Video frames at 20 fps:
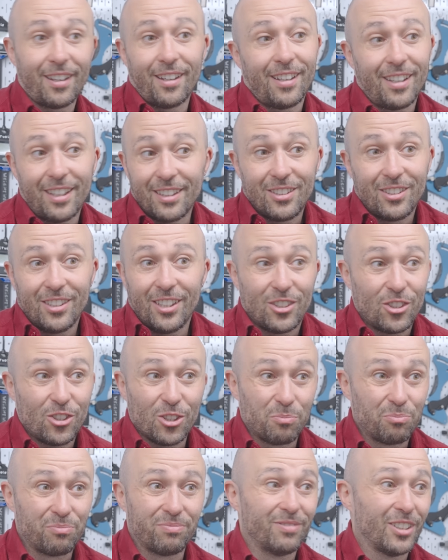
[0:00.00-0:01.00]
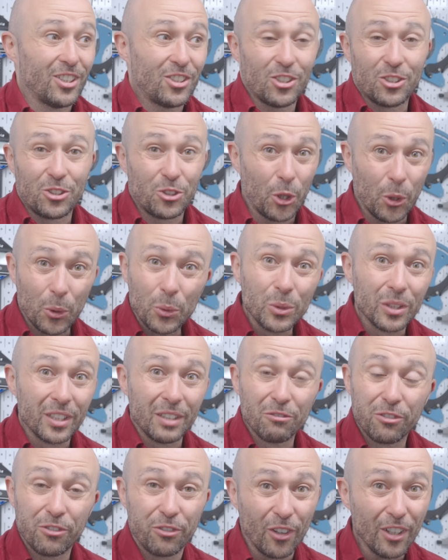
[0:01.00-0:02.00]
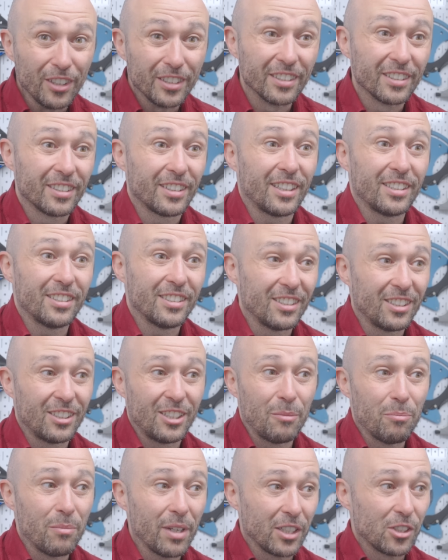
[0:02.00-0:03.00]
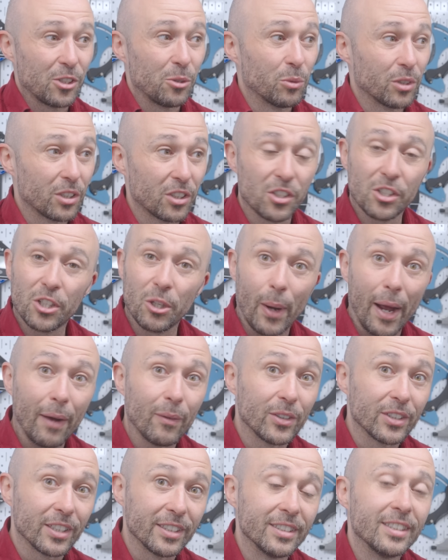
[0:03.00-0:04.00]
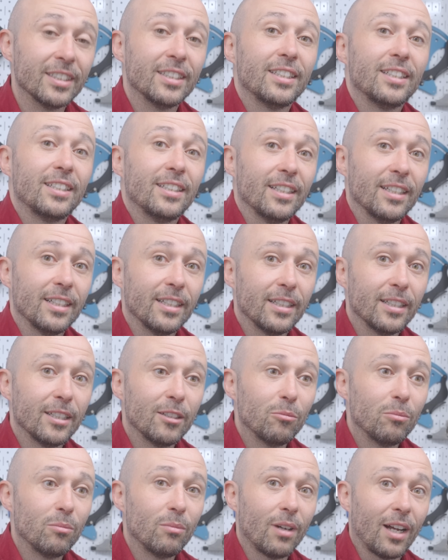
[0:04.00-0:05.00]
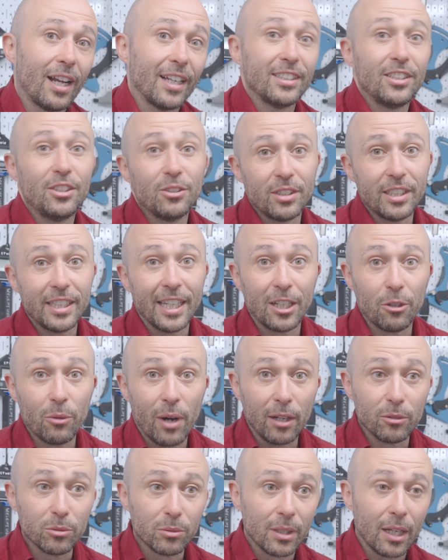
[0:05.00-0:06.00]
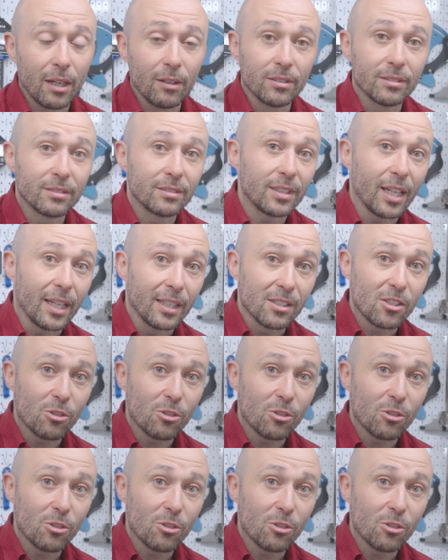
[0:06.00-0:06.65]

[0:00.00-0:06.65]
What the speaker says: It's just cool and fun, and it makes you want to just go out on it. And you can get around without getting